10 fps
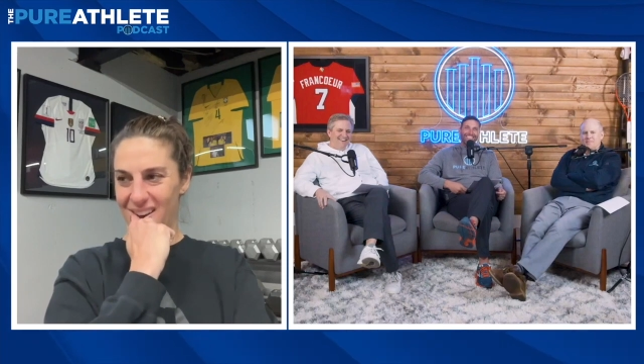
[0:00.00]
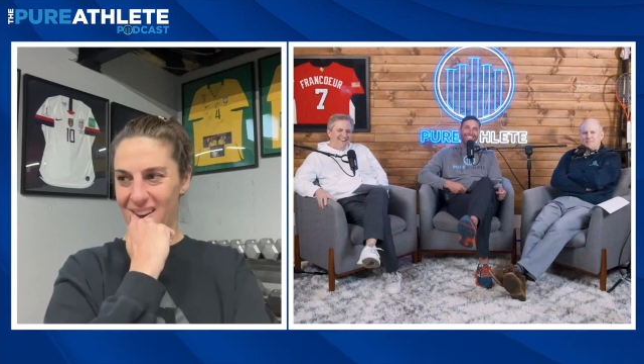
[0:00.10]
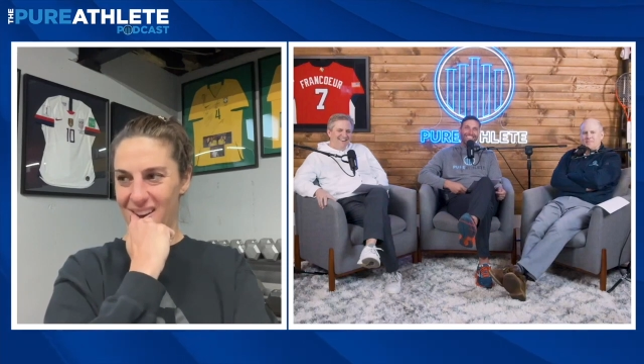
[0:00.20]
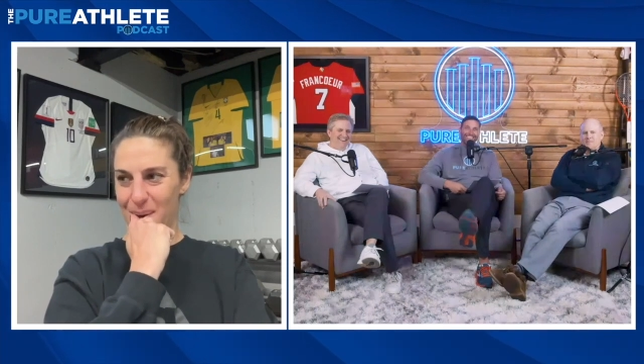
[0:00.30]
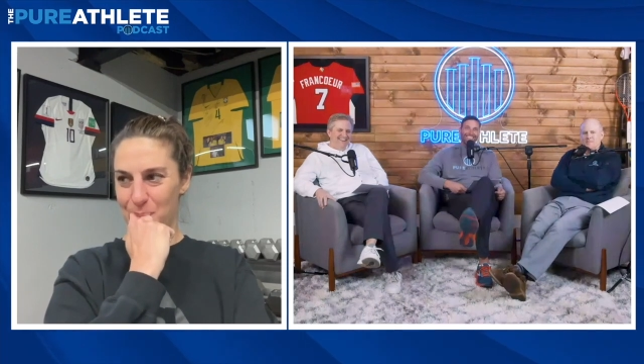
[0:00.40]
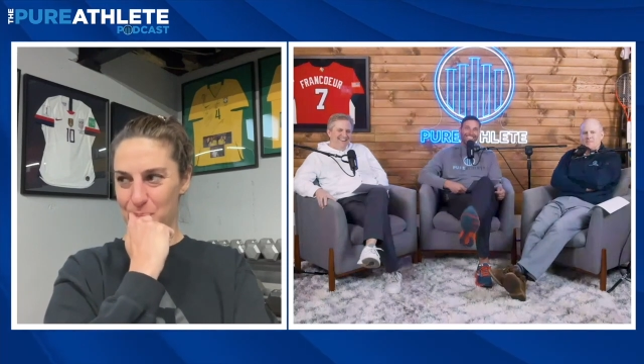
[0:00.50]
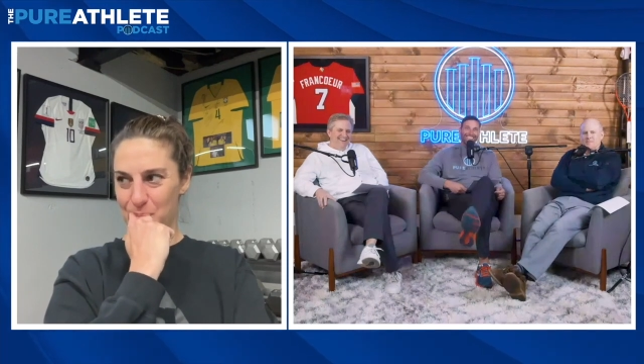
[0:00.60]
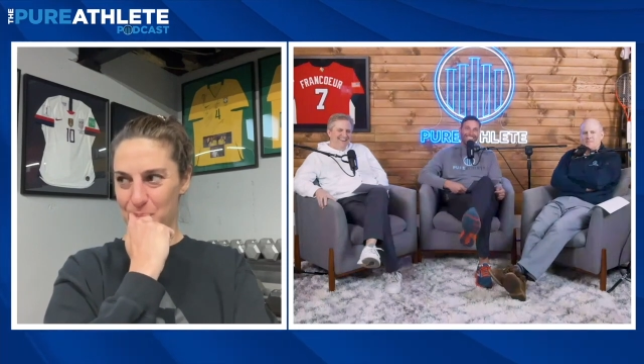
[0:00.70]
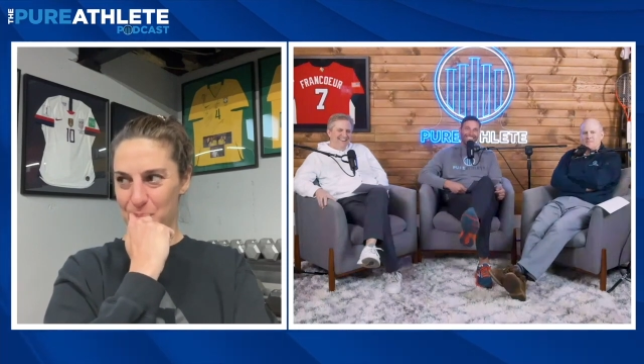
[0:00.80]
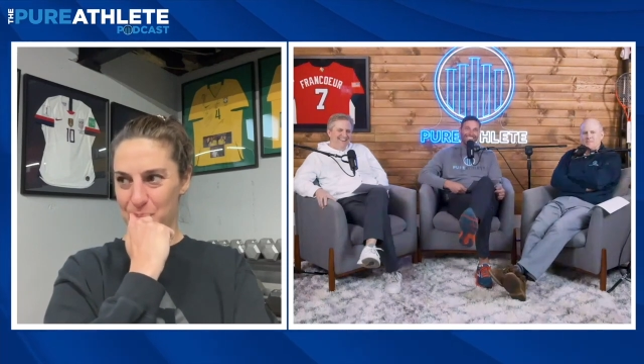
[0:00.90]
um
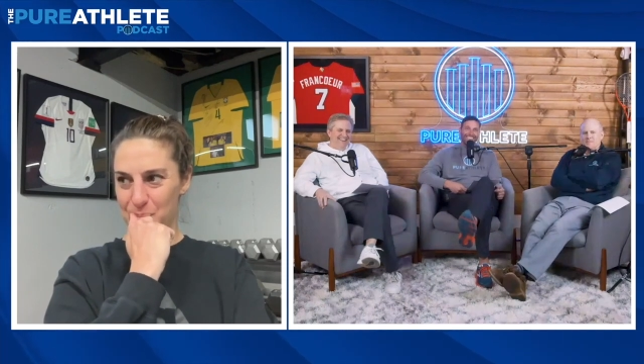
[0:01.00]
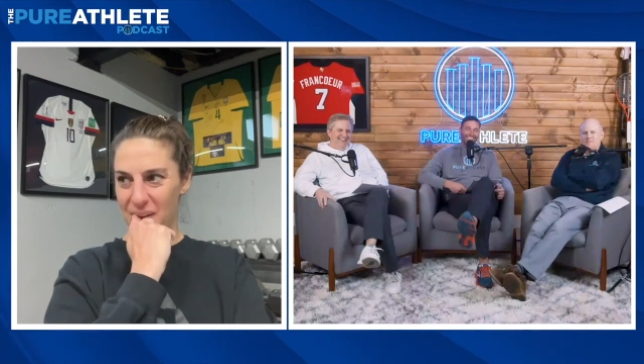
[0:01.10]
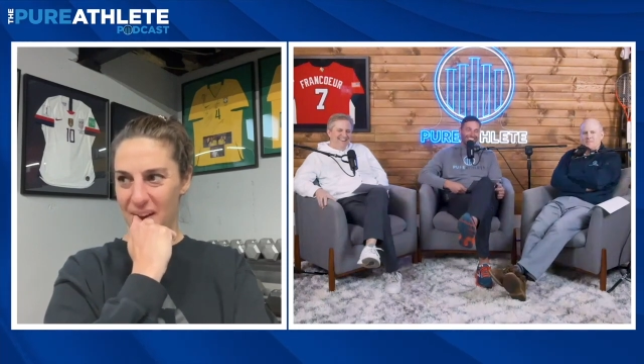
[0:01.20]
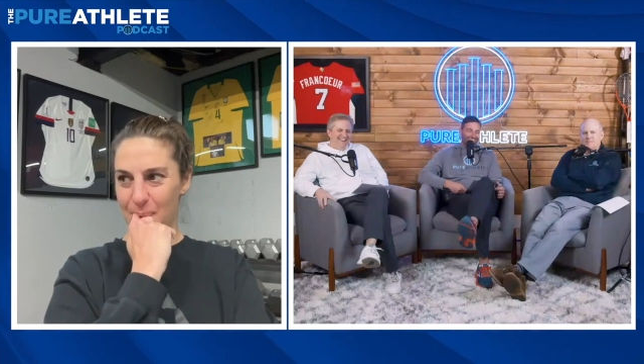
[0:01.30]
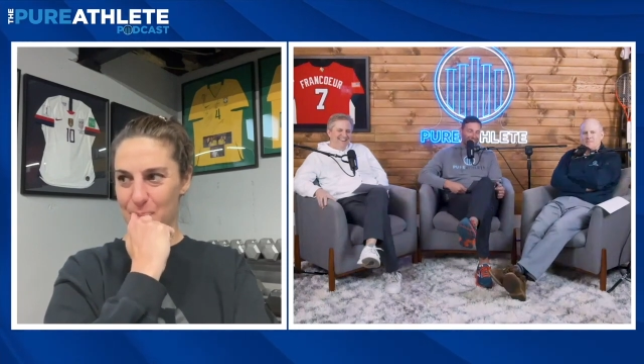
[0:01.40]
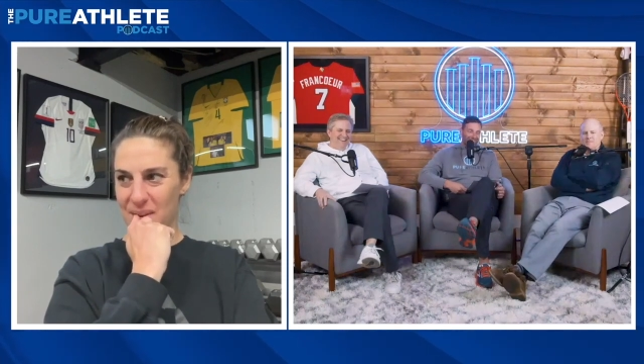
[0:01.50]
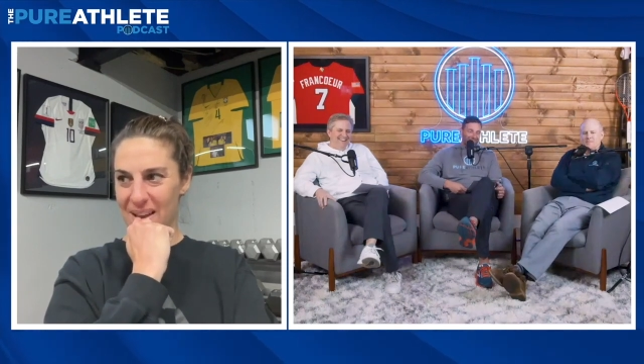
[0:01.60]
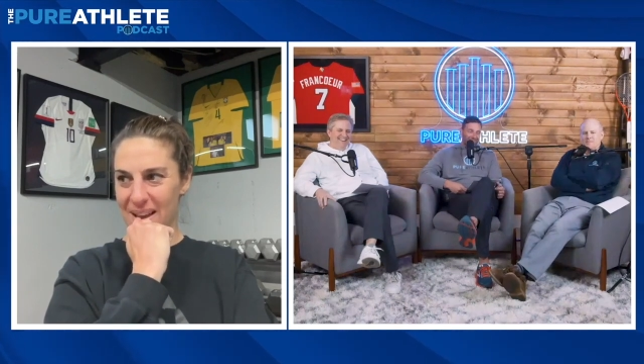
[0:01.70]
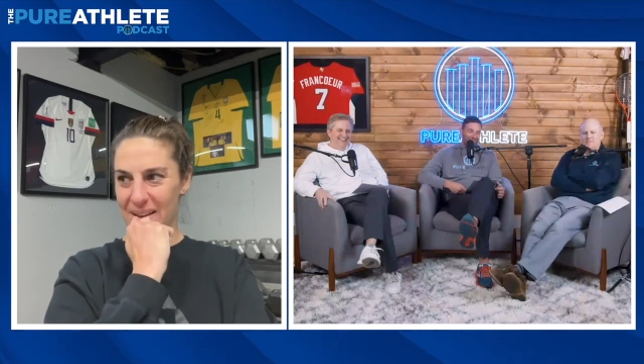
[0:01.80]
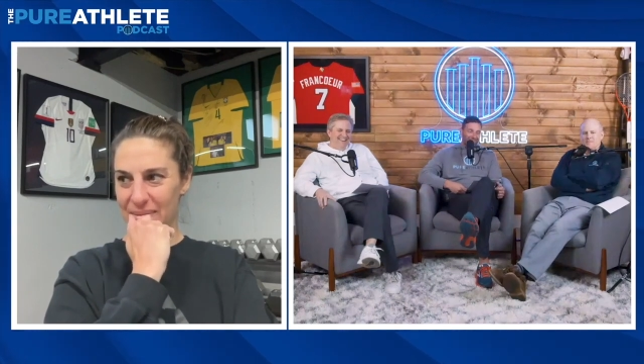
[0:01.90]
I'm going
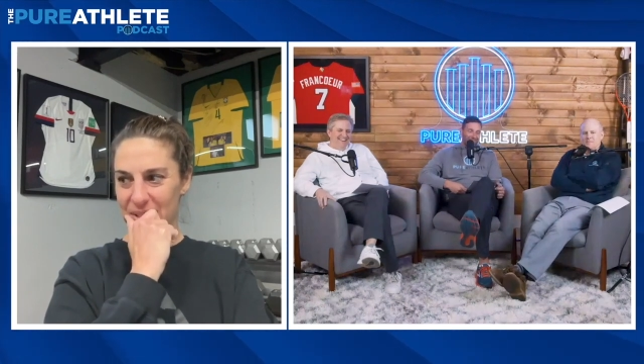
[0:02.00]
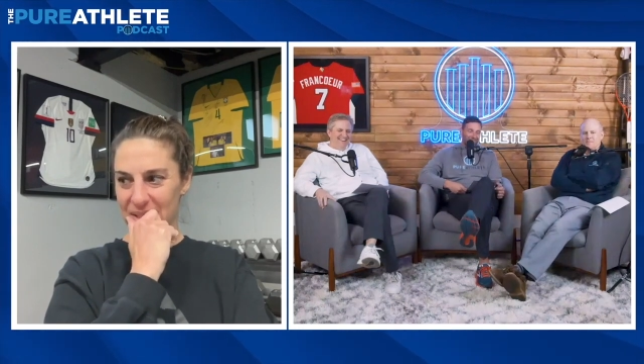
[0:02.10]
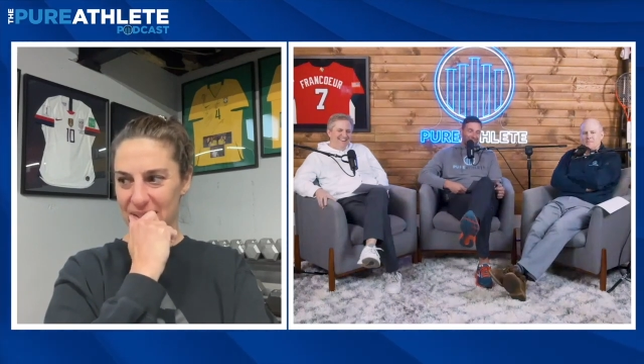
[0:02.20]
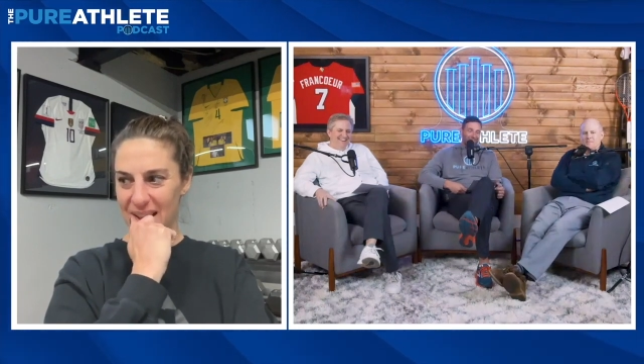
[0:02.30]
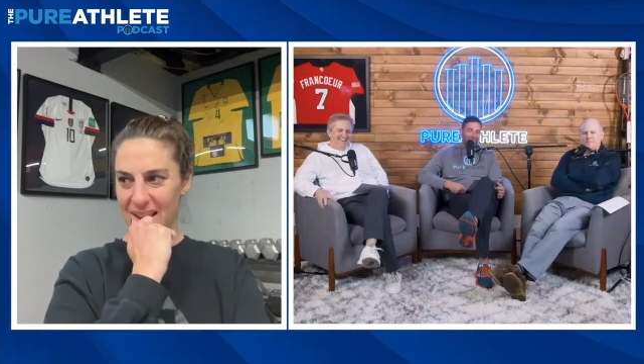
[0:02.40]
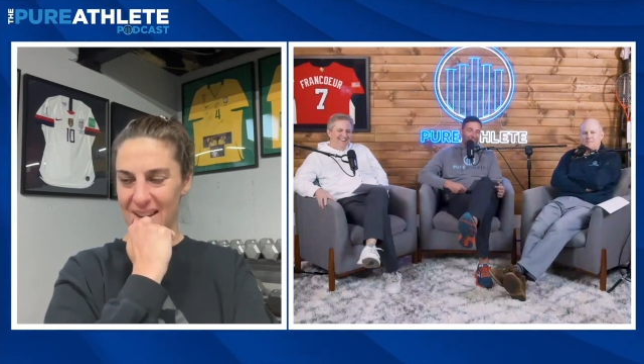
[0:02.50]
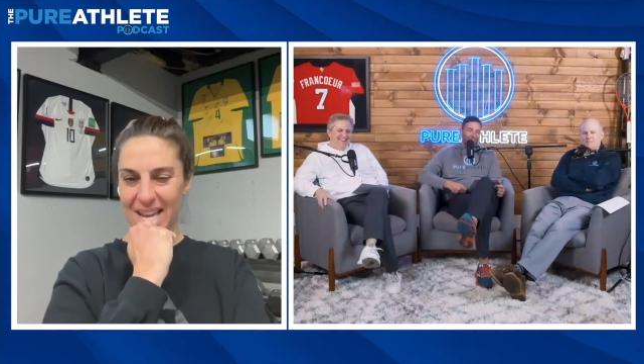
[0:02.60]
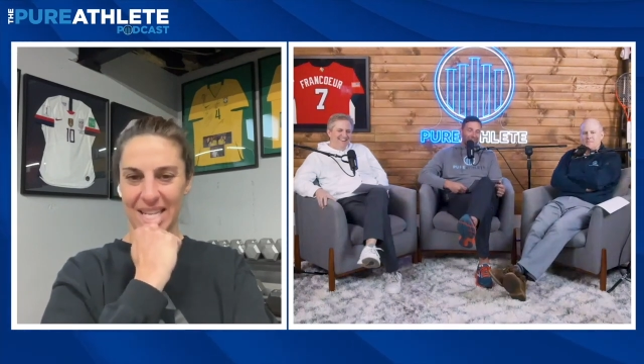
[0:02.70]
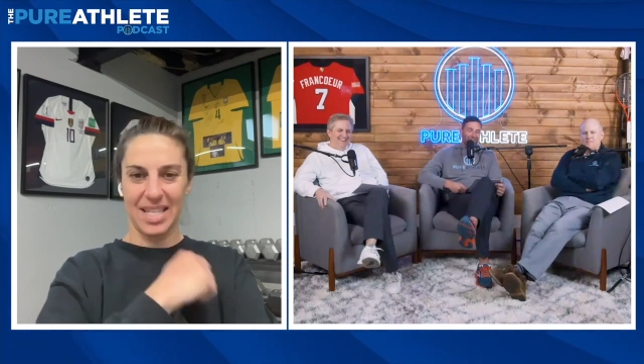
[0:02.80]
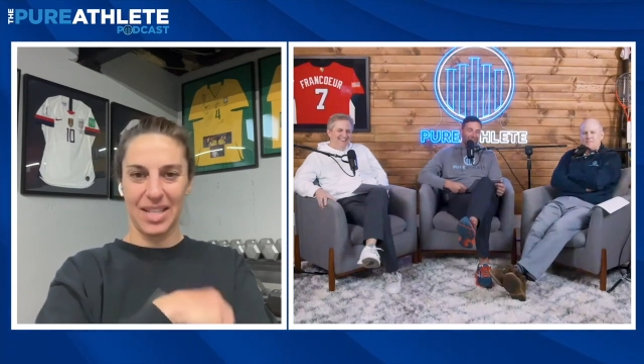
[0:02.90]
to have to say
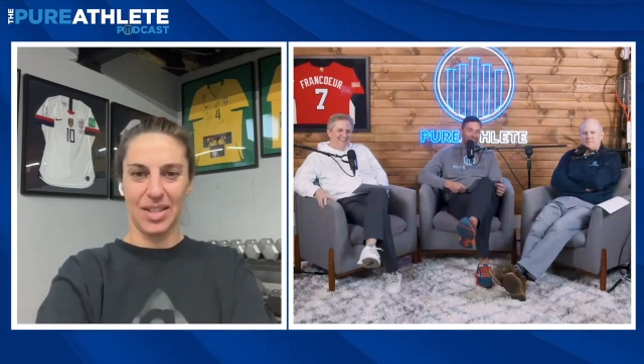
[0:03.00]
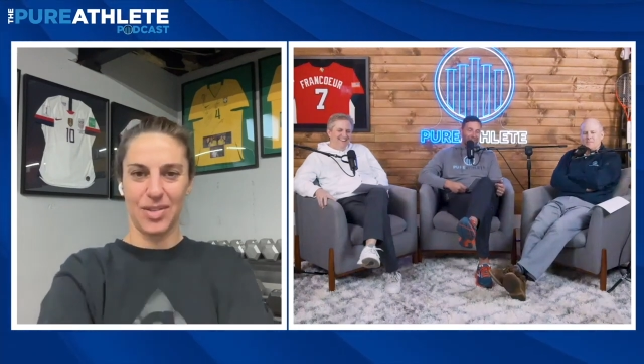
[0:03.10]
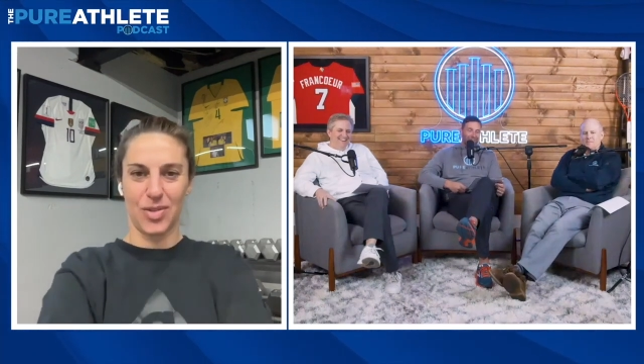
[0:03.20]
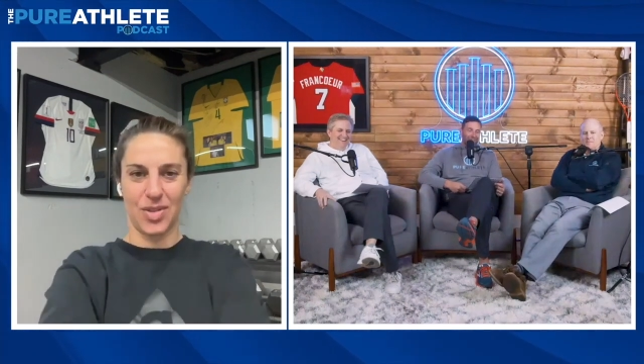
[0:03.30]
19